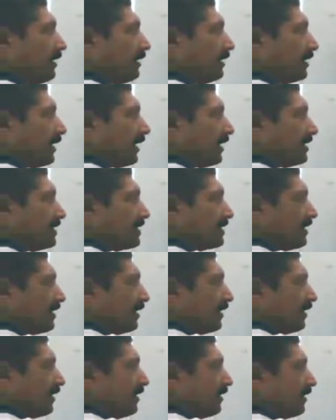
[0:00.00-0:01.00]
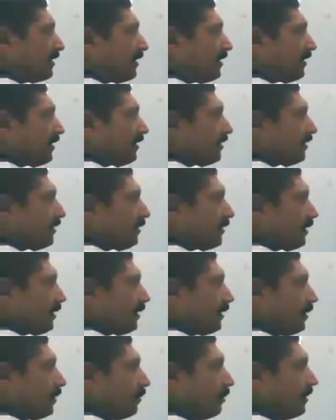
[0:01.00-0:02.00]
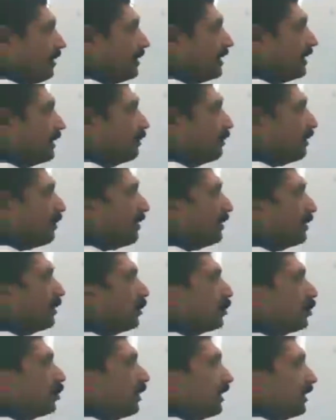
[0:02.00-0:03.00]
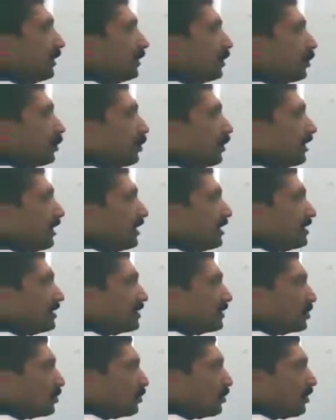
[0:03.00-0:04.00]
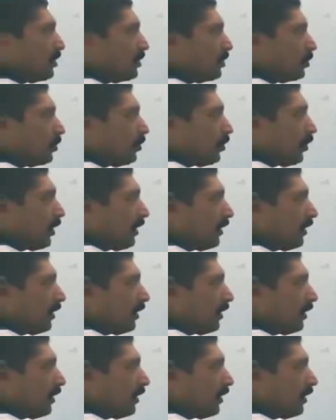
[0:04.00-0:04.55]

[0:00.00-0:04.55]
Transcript: n, that is 100, multiply by 2a. 2a is 2 into